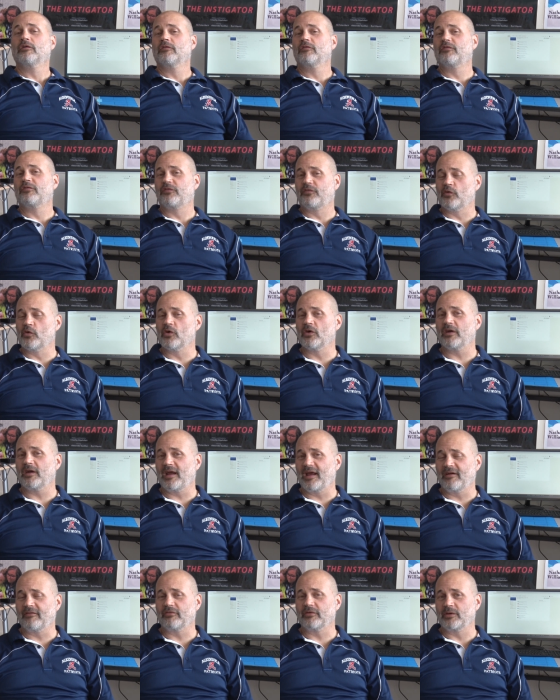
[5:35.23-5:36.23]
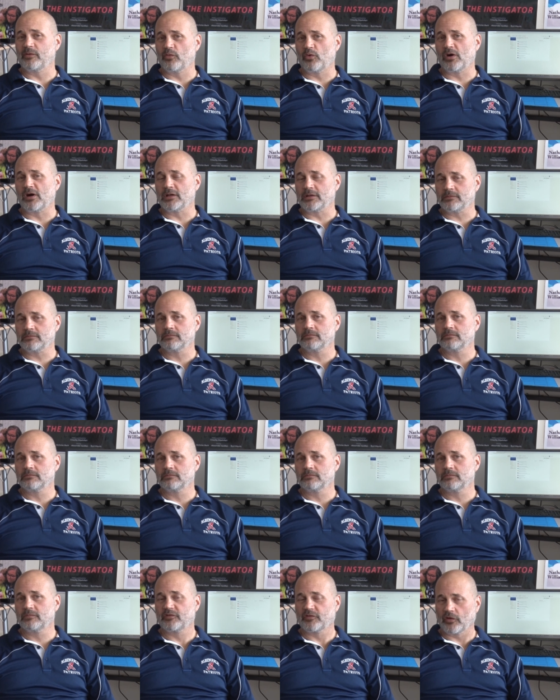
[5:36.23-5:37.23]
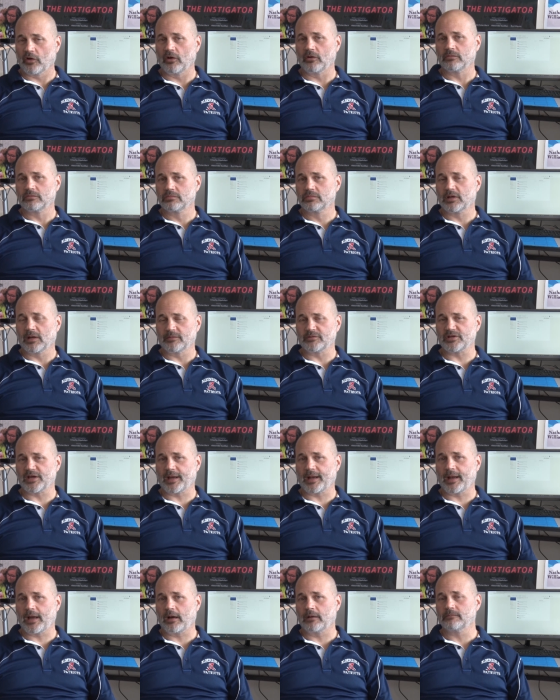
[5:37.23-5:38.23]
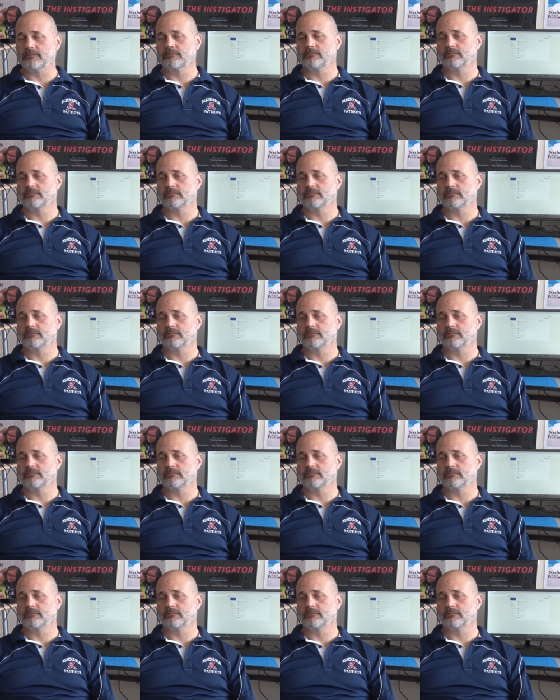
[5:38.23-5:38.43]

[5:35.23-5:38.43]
for everyone. So come check it out.